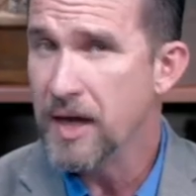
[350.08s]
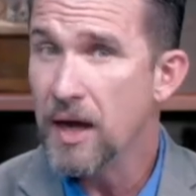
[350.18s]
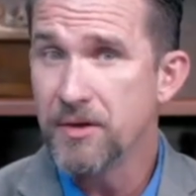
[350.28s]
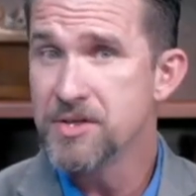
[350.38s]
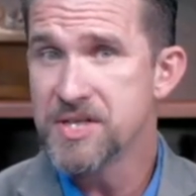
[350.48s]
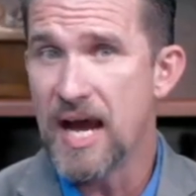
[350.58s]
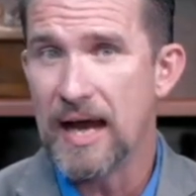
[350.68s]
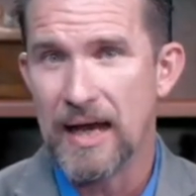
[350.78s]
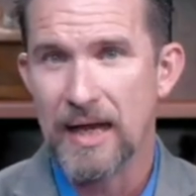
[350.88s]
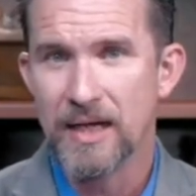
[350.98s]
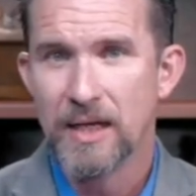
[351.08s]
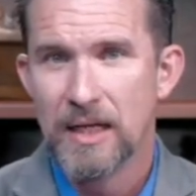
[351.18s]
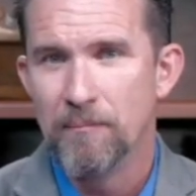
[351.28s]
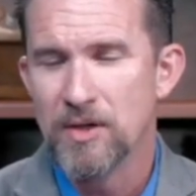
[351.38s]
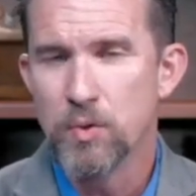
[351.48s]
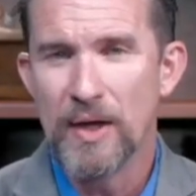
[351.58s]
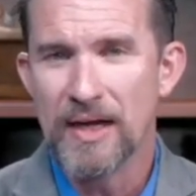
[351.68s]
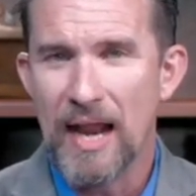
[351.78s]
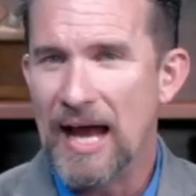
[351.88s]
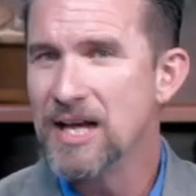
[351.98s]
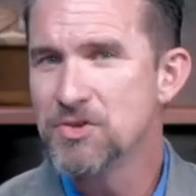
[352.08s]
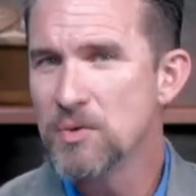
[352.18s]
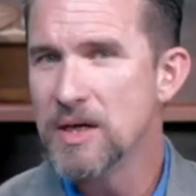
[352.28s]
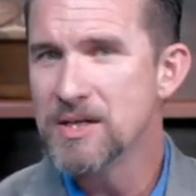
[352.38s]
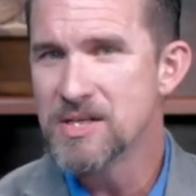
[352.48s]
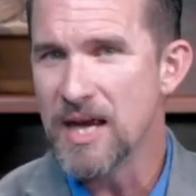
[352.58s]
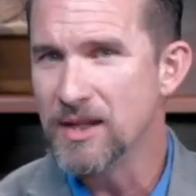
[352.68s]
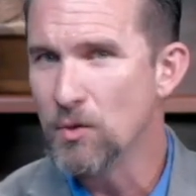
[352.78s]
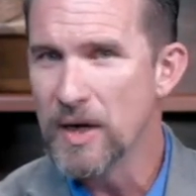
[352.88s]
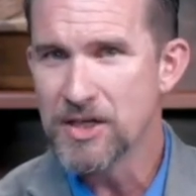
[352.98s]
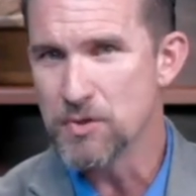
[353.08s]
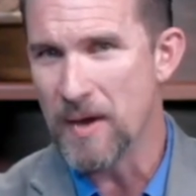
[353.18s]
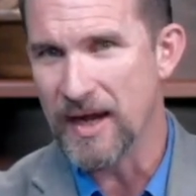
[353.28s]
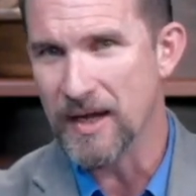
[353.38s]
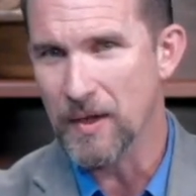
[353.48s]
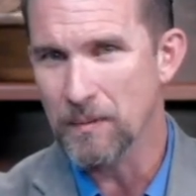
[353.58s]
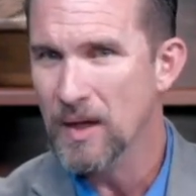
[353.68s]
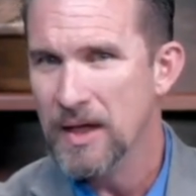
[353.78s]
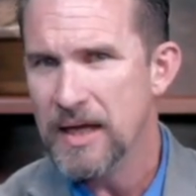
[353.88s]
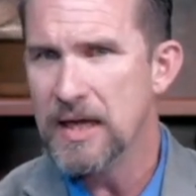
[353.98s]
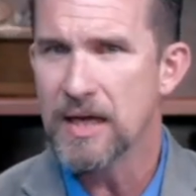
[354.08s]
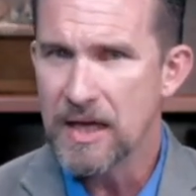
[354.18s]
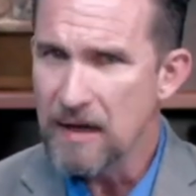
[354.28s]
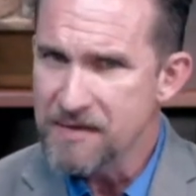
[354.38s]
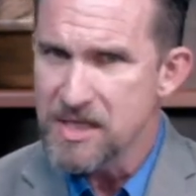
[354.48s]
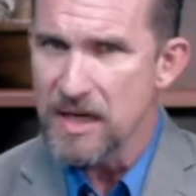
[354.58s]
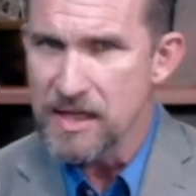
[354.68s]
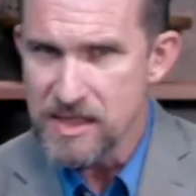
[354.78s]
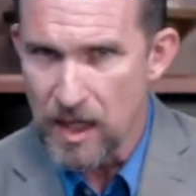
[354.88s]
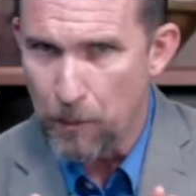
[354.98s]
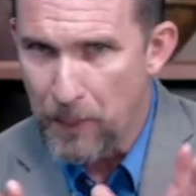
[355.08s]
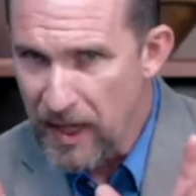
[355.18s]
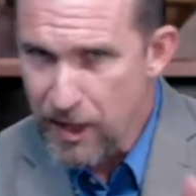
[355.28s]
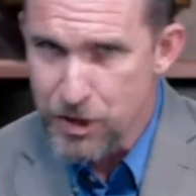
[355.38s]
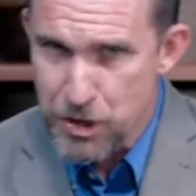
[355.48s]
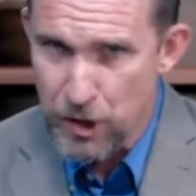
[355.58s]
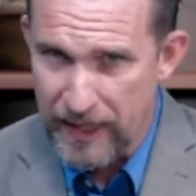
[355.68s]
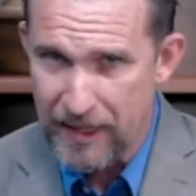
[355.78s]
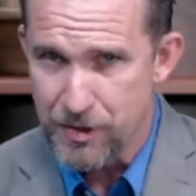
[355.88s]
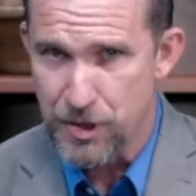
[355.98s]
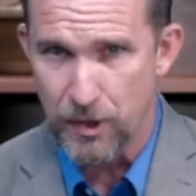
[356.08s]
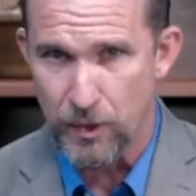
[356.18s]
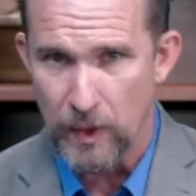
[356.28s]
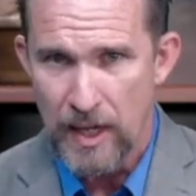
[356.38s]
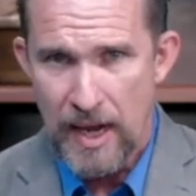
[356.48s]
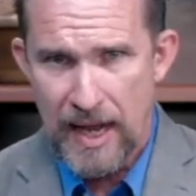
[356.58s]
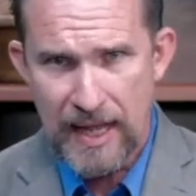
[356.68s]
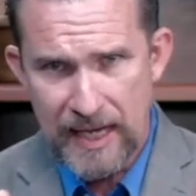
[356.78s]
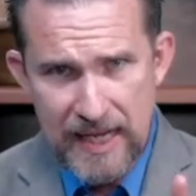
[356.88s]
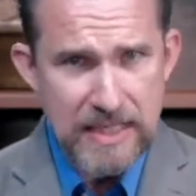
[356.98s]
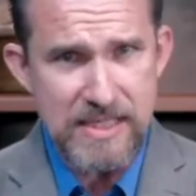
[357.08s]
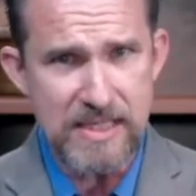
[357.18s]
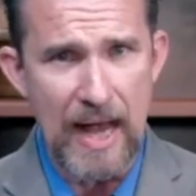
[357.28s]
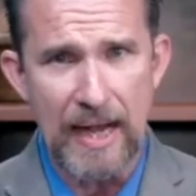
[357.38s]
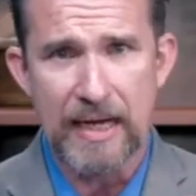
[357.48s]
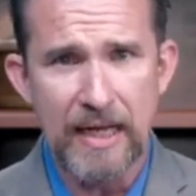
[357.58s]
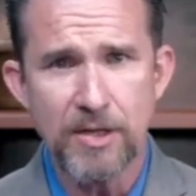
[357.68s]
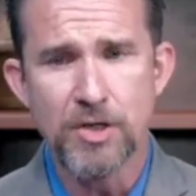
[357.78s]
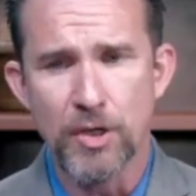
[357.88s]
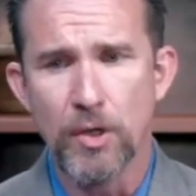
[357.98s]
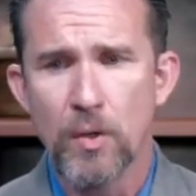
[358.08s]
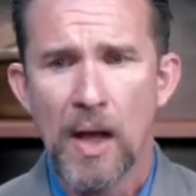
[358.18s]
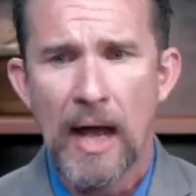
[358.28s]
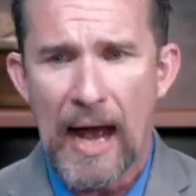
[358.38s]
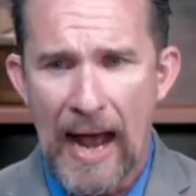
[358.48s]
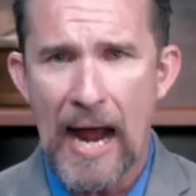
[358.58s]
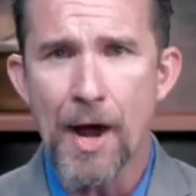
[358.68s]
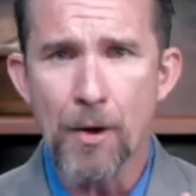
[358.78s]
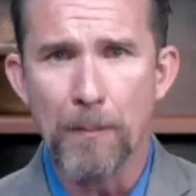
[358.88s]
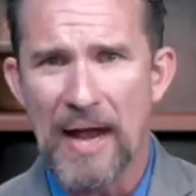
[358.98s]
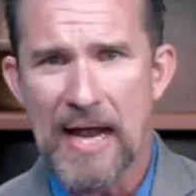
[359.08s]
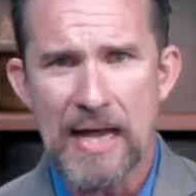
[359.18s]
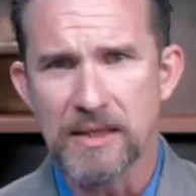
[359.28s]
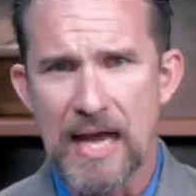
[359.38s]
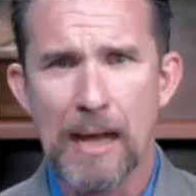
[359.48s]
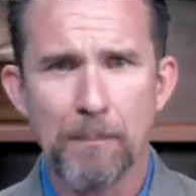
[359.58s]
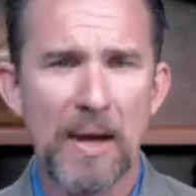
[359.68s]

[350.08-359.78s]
the other side, between Lazarus and the rich man, it gives us a picture into, an insight into how bad that